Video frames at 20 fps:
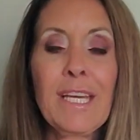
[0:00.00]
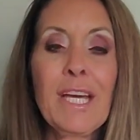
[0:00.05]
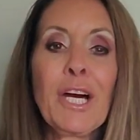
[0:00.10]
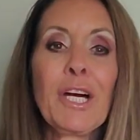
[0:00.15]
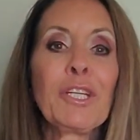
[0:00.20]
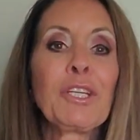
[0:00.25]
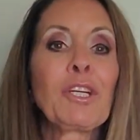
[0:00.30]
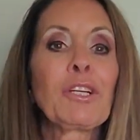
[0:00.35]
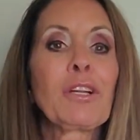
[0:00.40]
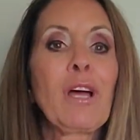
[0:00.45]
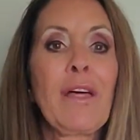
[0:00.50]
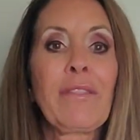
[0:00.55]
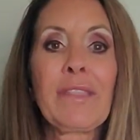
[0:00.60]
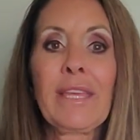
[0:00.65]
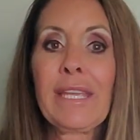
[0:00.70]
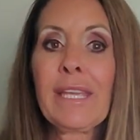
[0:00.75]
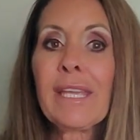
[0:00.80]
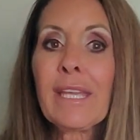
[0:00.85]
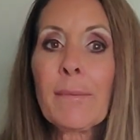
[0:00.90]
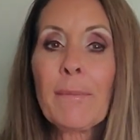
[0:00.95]
You're not
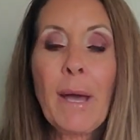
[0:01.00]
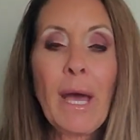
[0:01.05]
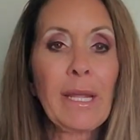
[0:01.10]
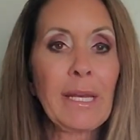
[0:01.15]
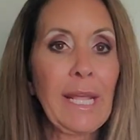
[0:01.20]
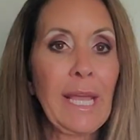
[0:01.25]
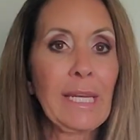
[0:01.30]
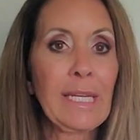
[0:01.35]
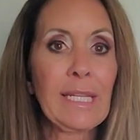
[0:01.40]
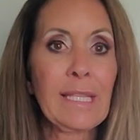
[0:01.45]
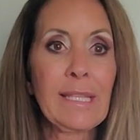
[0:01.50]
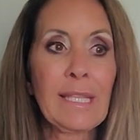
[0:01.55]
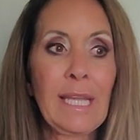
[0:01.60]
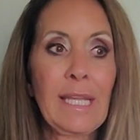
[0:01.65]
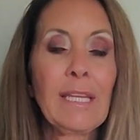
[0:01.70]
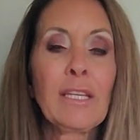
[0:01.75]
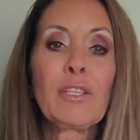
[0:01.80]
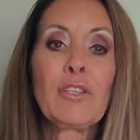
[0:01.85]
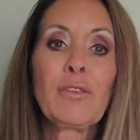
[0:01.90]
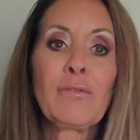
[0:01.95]
thinking about
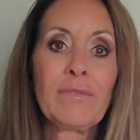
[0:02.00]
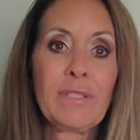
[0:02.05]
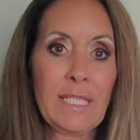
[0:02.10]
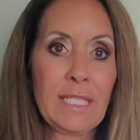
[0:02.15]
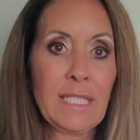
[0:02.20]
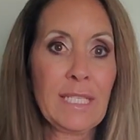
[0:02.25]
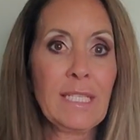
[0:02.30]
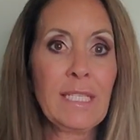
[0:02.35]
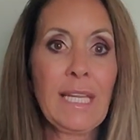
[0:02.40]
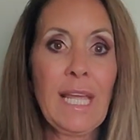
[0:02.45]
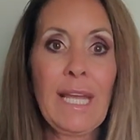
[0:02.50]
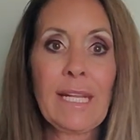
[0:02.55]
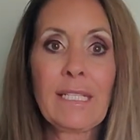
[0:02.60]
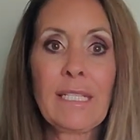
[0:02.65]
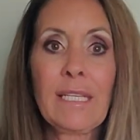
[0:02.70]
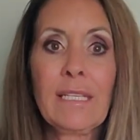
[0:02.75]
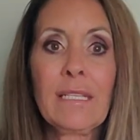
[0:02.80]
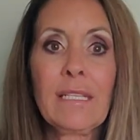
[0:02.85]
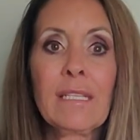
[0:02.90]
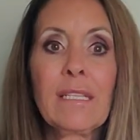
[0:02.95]
anything. You've
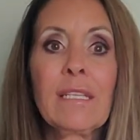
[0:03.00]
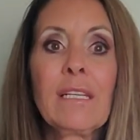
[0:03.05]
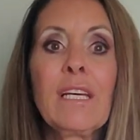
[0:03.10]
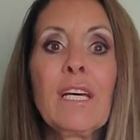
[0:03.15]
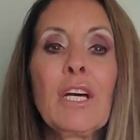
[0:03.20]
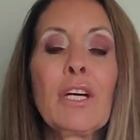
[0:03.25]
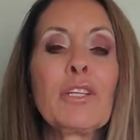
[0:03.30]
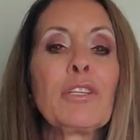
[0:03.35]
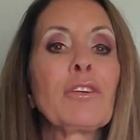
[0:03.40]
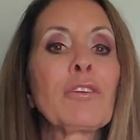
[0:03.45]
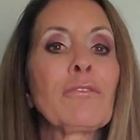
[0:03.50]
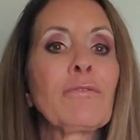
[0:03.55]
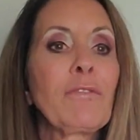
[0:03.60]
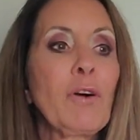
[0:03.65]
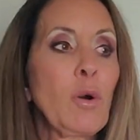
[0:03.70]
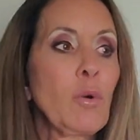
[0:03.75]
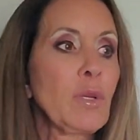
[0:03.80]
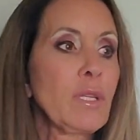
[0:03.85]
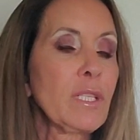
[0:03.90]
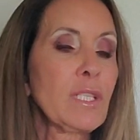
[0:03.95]
disconnected. You're
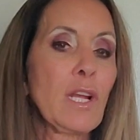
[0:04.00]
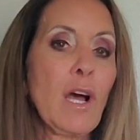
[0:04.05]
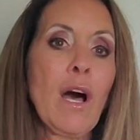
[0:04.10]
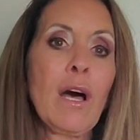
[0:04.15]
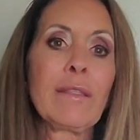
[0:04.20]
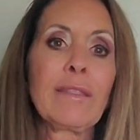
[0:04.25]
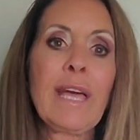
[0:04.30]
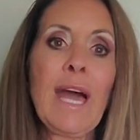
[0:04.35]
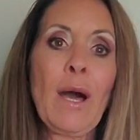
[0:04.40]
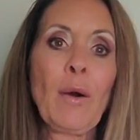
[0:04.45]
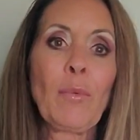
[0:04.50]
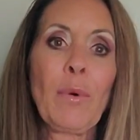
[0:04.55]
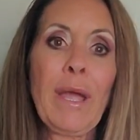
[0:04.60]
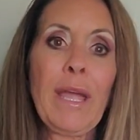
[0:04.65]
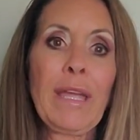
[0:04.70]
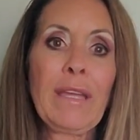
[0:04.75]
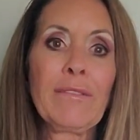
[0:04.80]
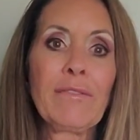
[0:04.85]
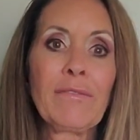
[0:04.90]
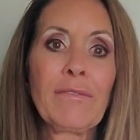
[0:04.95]
focused on that
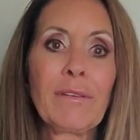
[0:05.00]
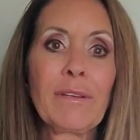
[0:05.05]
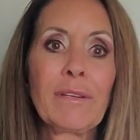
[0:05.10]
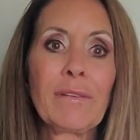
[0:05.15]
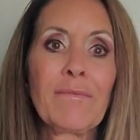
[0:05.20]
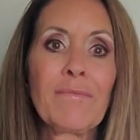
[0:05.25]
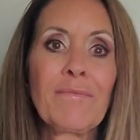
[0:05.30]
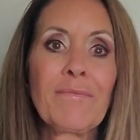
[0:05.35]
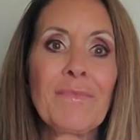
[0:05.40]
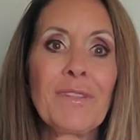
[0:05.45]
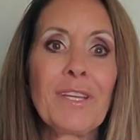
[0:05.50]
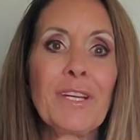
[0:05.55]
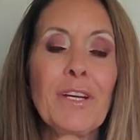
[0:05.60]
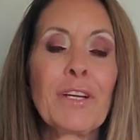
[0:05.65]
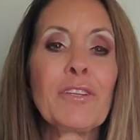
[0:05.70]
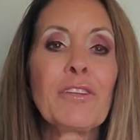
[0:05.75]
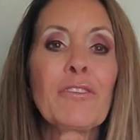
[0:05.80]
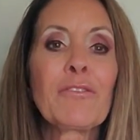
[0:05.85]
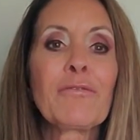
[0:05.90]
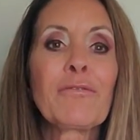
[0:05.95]
wave.
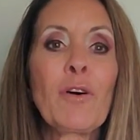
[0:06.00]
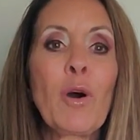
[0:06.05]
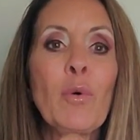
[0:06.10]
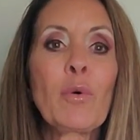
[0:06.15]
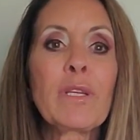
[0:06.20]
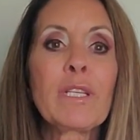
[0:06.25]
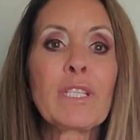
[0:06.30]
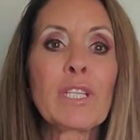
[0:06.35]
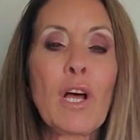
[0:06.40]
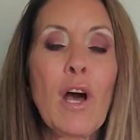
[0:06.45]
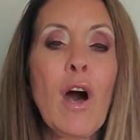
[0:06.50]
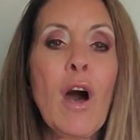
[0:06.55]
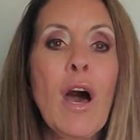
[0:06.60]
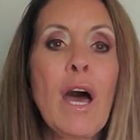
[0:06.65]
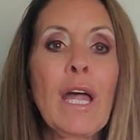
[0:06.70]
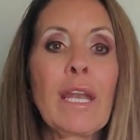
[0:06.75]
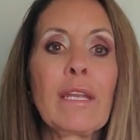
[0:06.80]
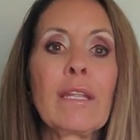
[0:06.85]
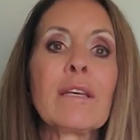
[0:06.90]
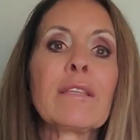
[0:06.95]
You're focused
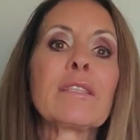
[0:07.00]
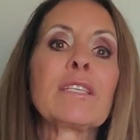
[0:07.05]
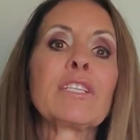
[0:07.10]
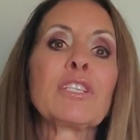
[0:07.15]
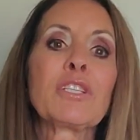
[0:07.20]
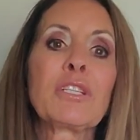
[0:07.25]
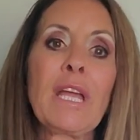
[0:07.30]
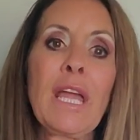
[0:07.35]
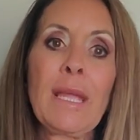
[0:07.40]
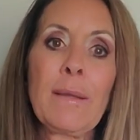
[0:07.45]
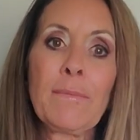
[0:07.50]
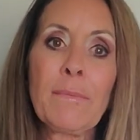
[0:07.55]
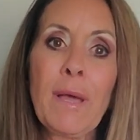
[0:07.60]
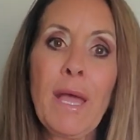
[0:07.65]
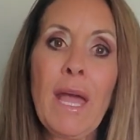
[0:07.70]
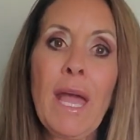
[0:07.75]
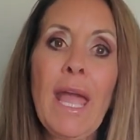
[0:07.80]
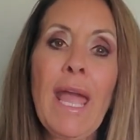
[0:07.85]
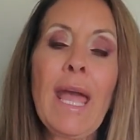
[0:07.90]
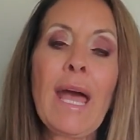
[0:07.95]
on the shape
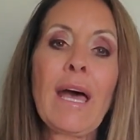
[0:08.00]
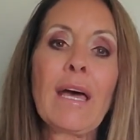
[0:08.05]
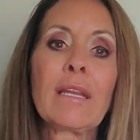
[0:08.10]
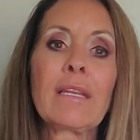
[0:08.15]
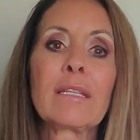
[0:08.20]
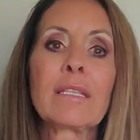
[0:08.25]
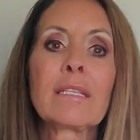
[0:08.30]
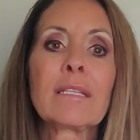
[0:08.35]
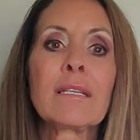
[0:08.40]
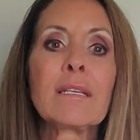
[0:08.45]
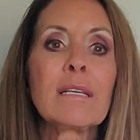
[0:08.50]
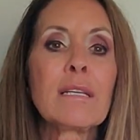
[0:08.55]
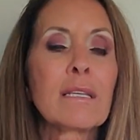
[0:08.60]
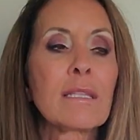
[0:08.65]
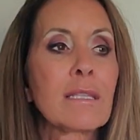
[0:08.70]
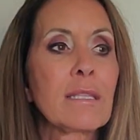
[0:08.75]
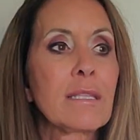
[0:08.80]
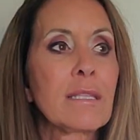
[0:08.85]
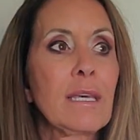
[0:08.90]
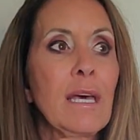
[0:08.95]
and
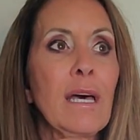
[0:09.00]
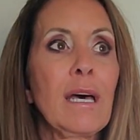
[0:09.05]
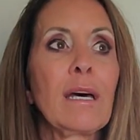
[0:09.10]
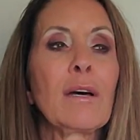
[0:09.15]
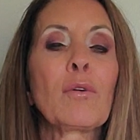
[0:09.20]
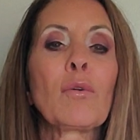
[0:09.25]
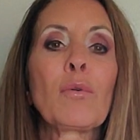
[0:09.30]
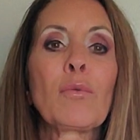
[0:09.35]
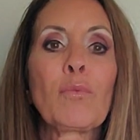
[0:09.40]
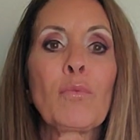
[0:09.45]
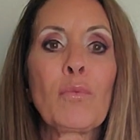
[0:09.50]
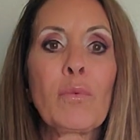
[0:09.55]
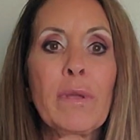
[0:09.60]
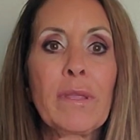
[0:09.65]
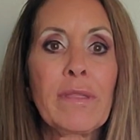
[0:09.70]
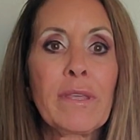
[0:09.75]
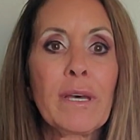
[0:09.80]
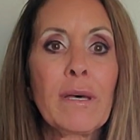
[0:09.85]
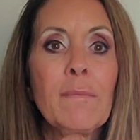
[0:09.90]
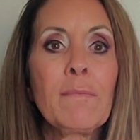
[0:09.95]
the
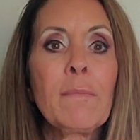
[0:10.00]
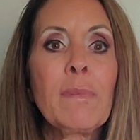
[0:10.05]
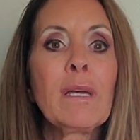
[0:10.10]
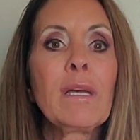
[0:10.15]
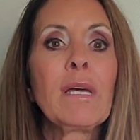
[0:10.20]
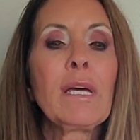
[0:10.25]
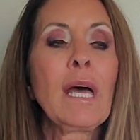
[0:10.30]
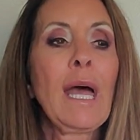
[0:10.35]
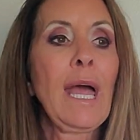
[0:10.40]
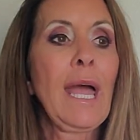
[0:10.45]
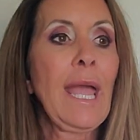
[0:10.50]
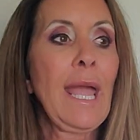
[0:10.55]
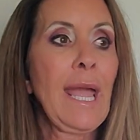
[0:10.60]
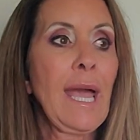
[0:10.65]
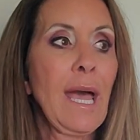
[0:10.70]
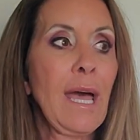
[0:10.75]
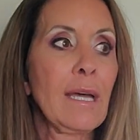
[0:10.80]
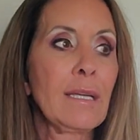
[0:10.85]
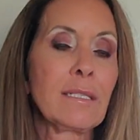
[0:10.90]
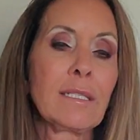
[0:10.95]
rhythm
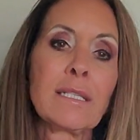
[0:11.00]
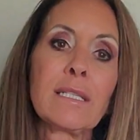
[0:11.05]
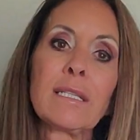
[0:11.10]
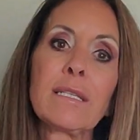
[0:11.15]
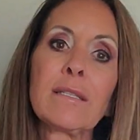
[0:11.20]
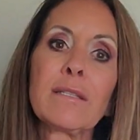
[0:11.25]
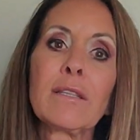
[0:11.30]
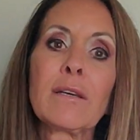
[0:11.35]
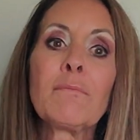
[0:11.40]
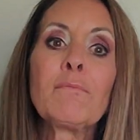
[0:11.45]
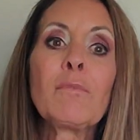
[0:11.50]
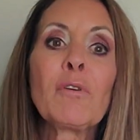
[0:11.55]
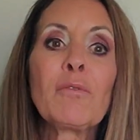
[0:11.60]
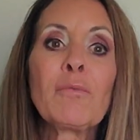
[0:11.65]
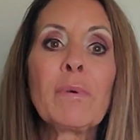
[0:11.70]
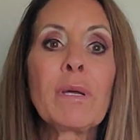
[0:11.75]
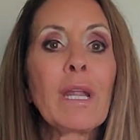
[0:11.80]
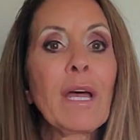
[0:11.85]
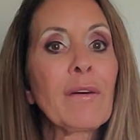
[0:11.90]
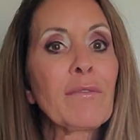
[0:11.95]
and the
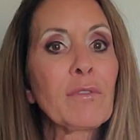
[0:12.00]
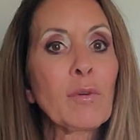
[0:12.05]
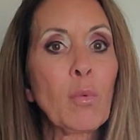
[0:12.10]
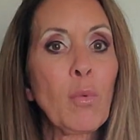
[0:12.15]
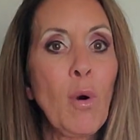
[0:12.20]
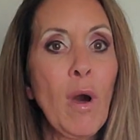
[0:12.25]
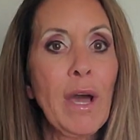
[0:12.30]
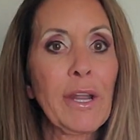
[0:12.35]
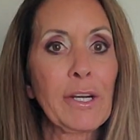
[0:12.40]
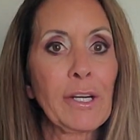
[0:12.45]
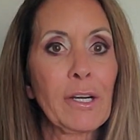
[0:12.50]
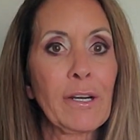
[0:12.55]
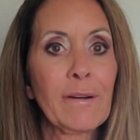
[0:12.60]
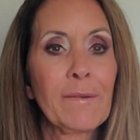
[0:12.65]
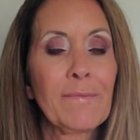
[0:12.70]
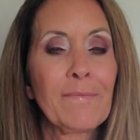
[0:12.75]
movement of the water.